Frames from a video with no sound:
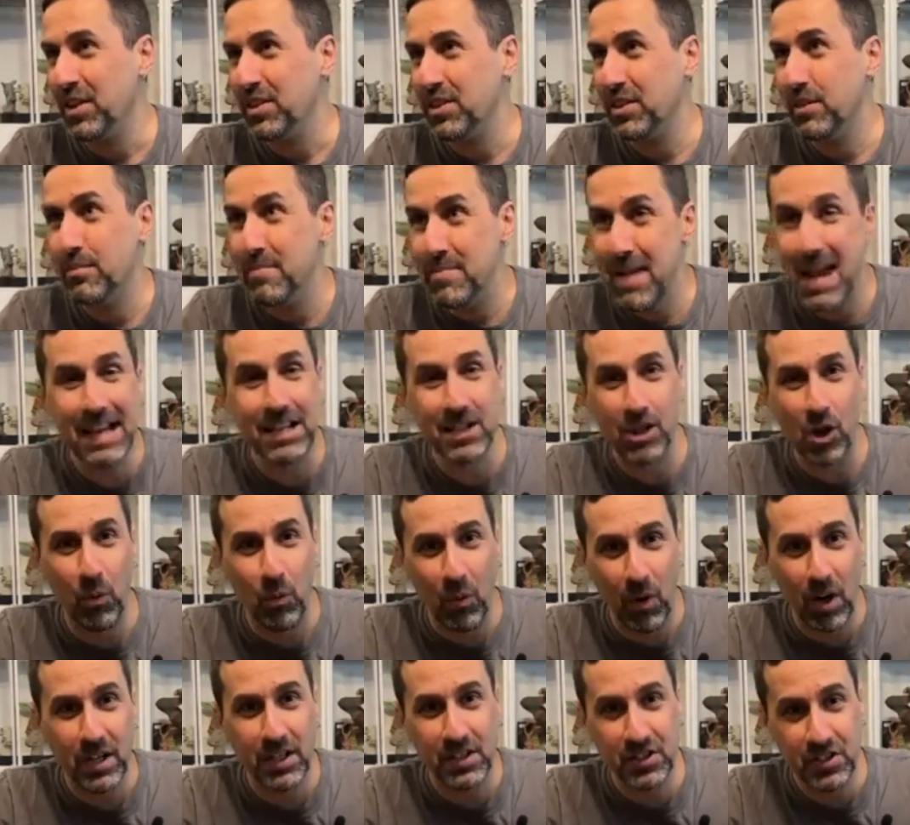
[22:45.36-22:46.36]
The Mando
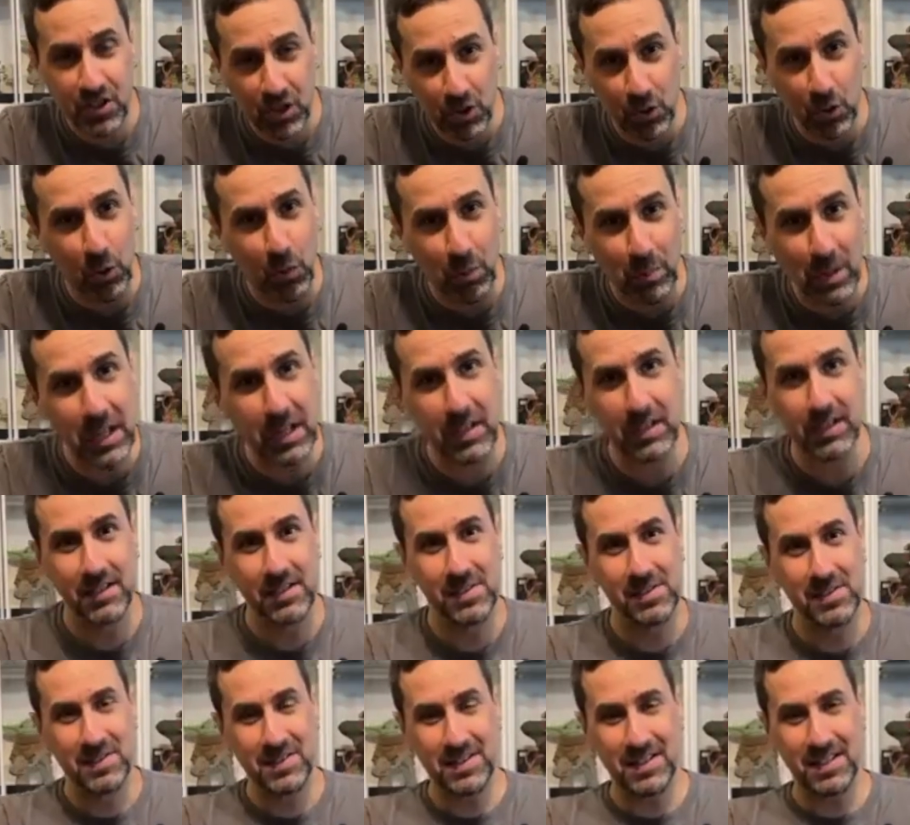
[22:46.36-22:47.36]
one is cool
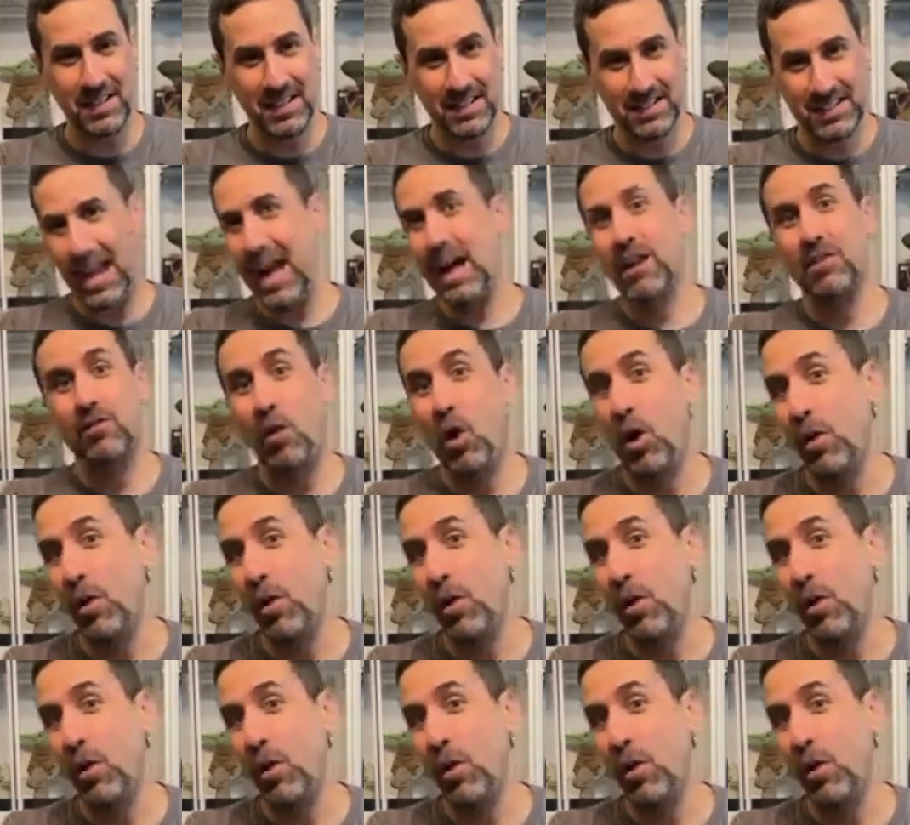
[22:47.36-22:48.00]
because it's out of